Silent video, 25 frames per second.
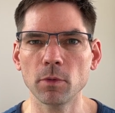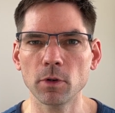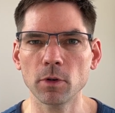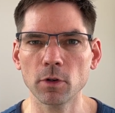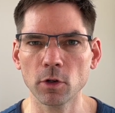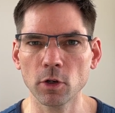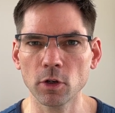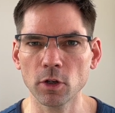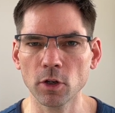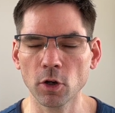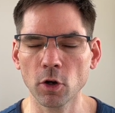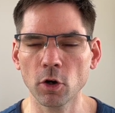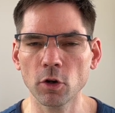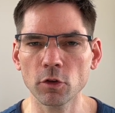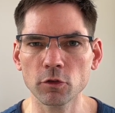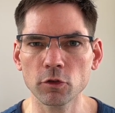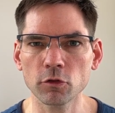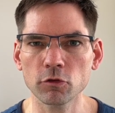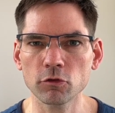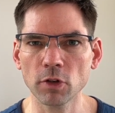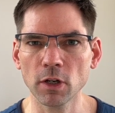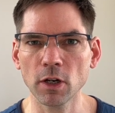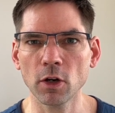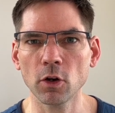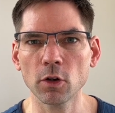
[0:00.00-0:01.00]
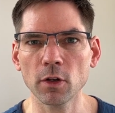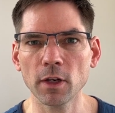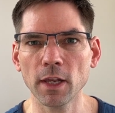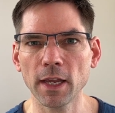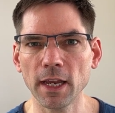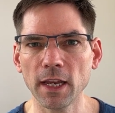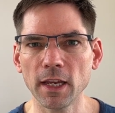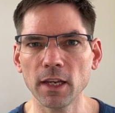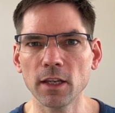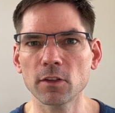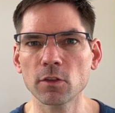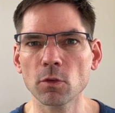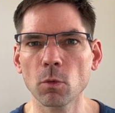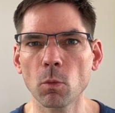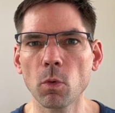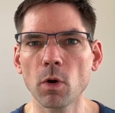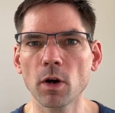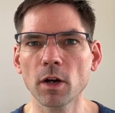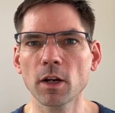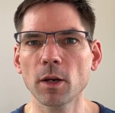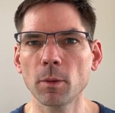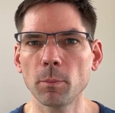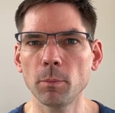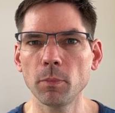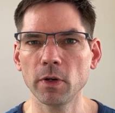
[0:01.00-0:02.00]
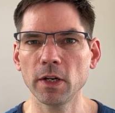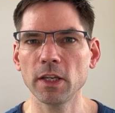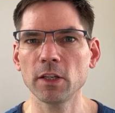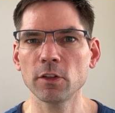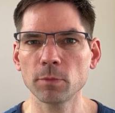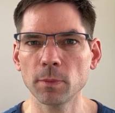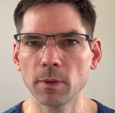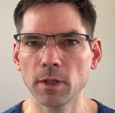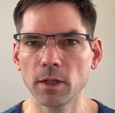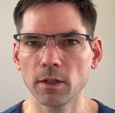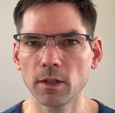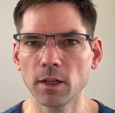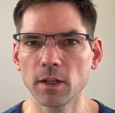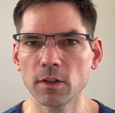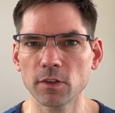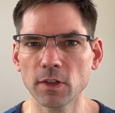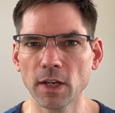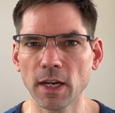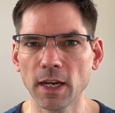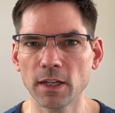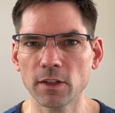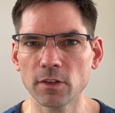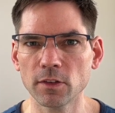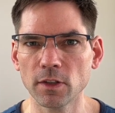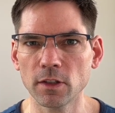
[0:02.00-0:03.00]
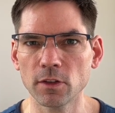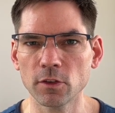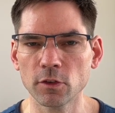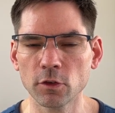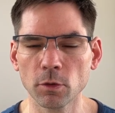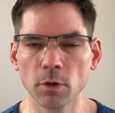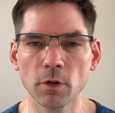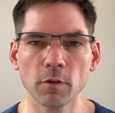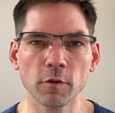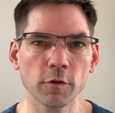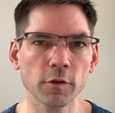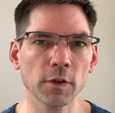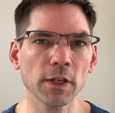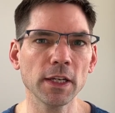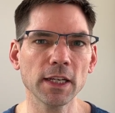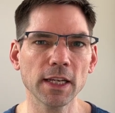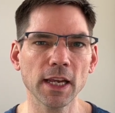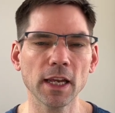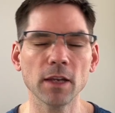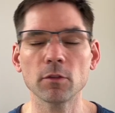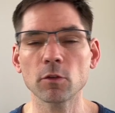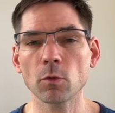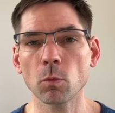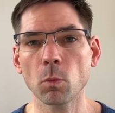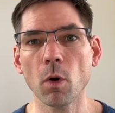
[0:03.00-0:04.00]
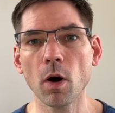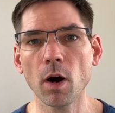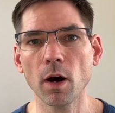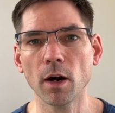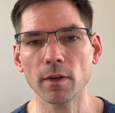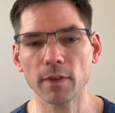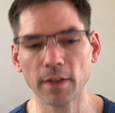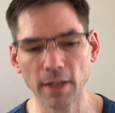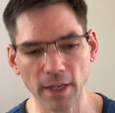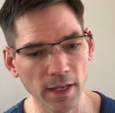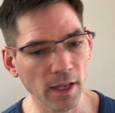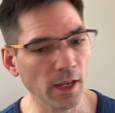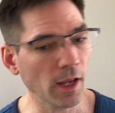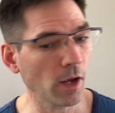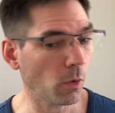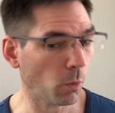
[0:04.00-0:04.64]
We're going to concentrate on is worker placement in this essence. So we've got 3 games. What are they?